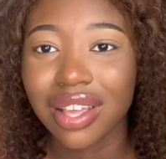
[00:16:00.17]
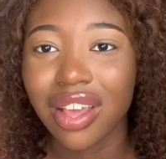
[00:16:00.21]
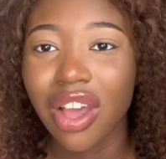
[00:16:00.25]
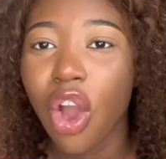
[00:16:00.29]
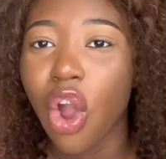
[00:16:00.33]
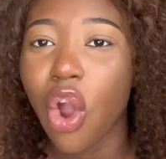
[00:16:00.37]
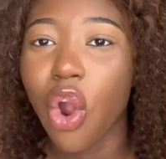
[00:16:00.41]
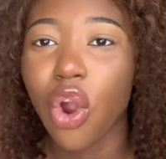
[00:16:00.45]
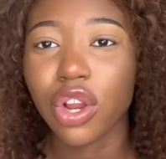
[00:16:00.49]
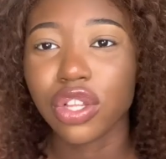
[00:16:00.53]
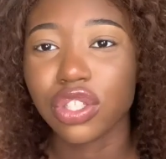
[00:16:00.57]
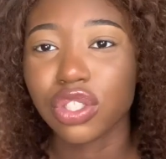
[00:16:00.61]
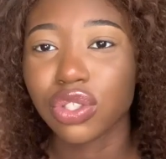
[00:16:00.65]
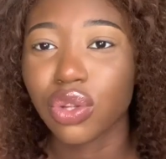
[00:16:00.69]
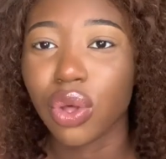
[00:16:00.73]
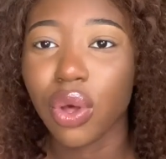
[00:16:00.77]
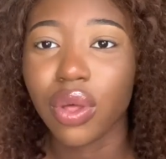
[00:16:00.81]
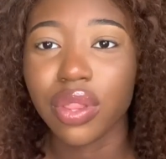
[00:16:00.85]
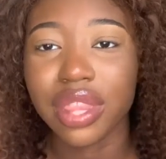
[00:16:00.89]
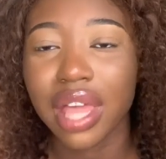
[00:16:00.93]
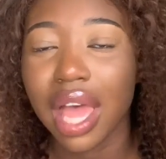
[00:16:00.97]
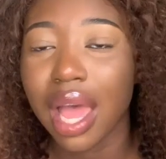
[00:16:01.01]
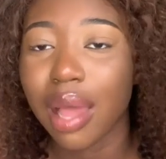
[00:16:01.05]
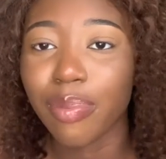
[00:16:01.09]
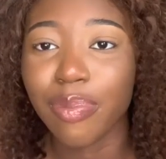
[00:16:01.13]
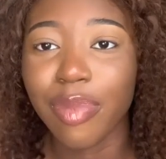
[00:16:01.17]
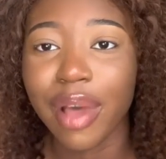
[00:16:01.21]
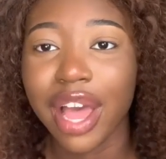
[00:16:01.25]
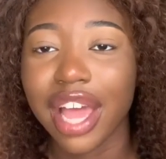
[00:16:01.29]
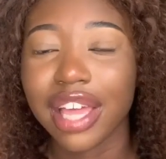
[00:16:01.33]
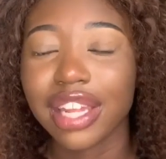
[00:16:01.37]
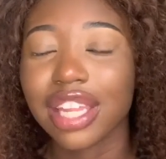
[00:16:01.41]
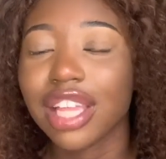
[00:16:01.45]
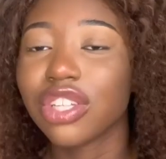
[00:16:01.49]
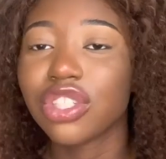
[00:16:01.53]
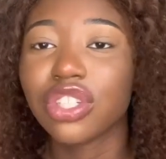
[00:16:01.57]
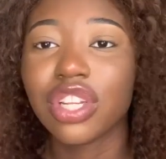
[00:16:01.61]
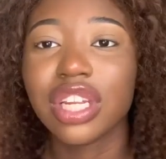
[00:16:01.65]
or it's not that bad.
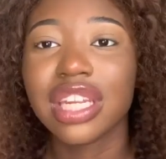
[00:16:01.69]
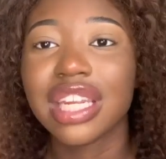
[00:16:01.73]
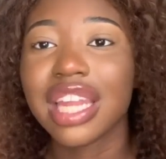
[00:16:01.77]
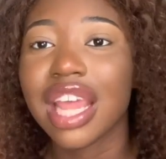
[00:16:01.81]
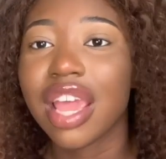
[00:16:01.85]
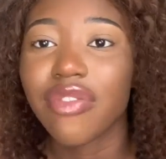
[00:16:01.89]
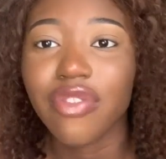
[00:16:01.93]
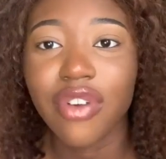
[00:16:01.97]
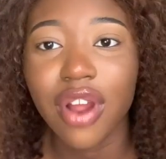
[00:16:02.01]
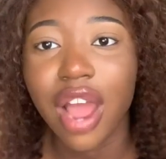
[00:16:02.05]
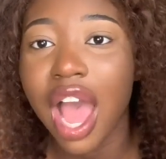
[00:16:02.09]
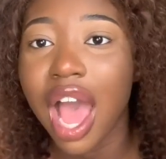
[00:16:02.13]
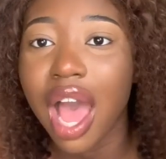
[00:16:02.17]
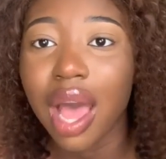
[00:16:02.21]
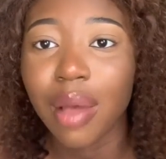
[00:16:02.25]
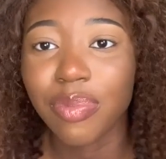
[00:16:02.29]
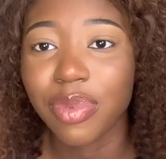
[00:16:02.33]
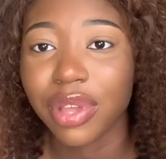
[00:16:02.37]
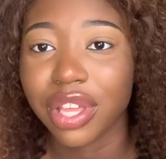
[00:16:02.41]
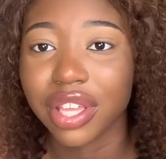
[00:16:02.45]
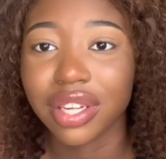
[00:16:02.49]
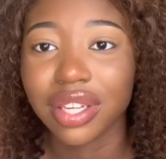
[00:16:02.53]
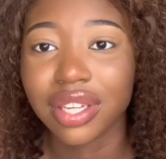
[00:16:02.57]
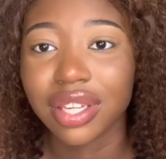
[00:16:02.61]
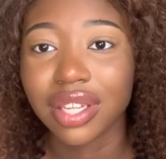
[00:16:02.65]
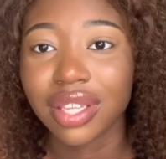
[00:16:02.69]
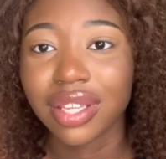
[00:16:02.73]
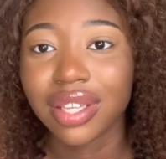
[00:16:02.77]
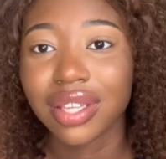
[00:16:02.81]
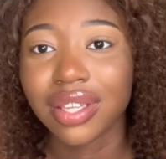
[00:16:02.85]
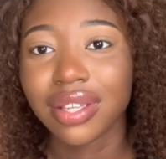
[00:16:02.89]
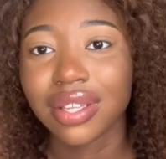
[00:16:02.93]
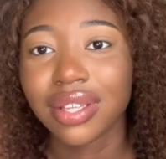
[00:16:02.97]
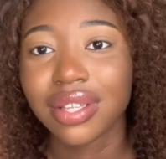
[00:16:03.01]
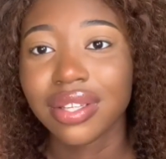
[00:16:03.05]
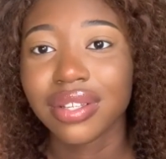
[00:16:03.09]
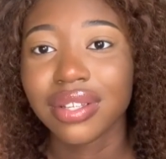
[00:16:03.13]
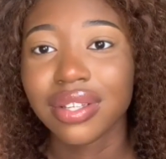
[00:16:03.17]
It should never happen.
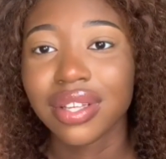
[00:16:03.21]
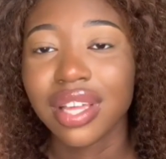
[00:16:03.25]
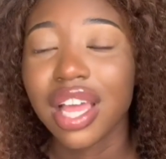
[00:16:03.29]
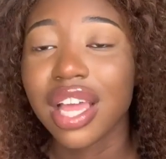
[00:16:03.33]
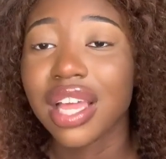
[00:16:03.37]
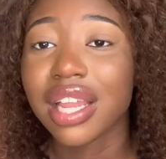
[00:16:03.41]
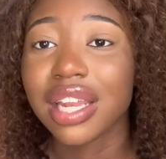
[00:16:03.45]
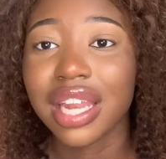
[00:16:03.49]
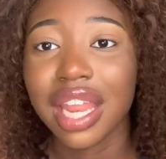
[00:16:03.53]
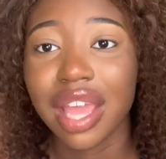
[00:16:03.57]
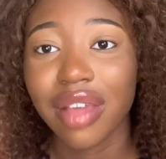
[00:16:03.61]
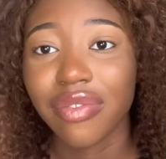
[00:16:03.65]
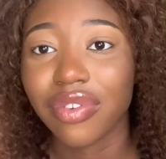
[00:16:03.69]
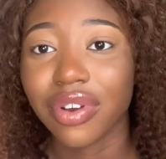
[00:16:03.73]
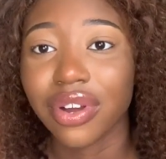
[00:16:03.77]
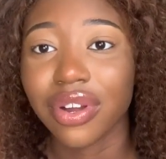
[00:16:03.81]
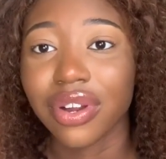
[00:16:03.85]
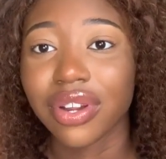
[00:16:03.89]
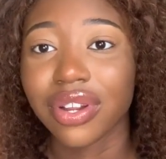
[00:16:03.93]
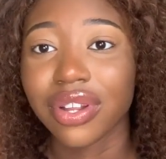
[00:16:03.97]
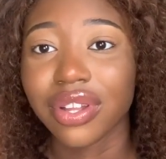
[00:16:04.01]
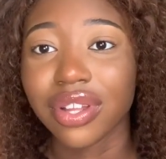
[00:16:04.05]
Never.